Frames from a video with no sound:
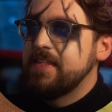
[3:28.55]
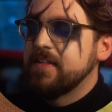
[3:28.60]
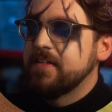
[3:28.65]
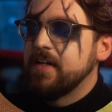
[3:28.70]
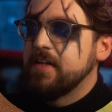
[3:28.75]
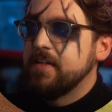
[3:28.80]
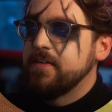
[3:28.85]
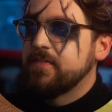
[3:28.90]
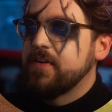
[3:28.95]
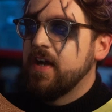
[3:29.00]
The
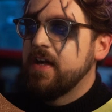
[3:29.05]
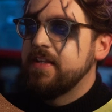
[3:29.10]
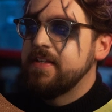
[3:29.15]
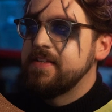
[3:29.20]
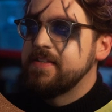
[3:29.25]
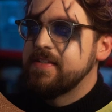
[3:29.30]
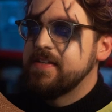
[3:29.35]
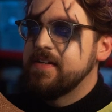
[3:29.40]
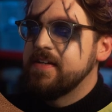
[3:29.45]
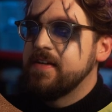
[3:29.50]
kind of
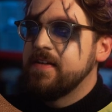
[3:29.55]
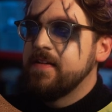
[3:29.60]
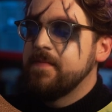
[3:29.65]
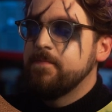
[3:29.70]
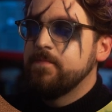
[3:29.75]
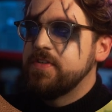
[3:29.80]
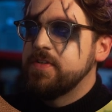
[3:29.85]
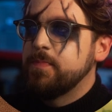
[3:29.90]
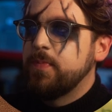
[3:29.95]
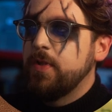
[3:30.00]
colours are
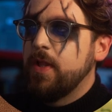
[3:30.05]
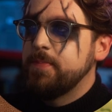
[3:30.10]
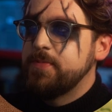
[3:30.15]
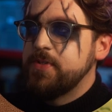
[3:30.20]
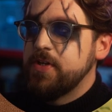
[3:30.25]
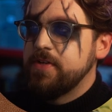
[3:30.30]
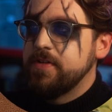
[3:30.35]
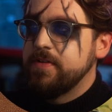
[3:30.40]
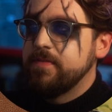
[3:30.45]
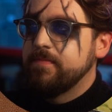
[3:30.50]
just
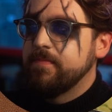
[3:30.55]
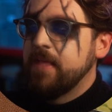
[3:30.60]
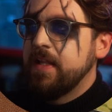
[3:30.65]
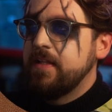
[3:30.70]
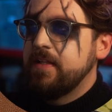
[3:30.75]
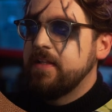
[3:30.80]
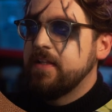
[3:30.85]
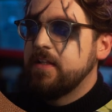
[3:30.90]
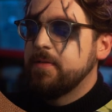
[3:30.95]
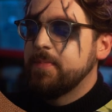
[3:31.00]
blobbed on a
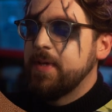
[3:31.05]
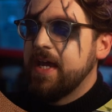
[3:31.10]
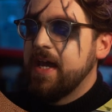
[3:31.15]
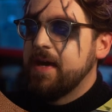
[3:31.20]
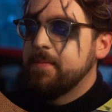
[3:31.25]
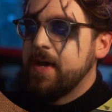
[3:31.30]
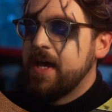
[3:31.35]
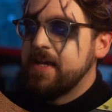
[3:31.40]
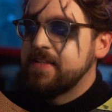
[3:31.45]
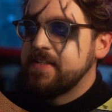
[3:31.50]
little bit
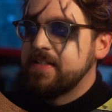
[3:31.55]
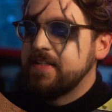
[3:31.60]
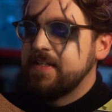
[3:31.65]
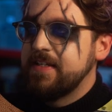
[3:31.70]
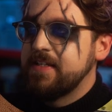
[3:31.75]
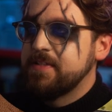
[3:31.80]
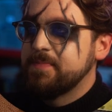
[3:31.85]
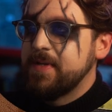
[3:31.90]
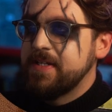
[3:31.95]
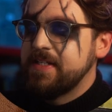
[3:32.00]

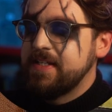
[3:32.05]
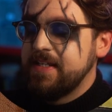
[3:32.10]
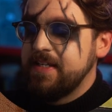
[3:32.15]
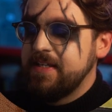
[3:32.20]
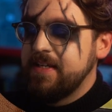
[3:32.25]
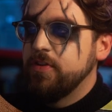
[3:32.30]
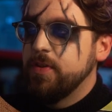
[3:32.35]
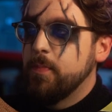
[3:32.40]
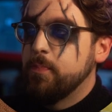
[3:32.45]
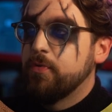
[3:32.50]
haphazardly,
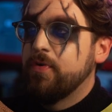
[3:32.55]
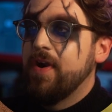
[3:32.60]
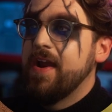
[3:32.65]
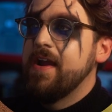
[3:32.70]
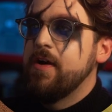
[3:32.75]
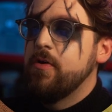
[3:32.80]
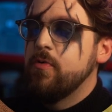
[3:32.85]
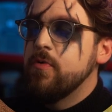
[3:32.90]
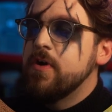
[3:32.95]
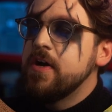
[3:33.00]
especially on the
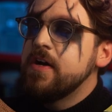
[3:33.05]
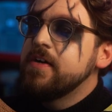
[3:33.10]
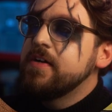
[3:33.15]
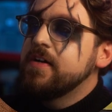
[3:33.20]
brow.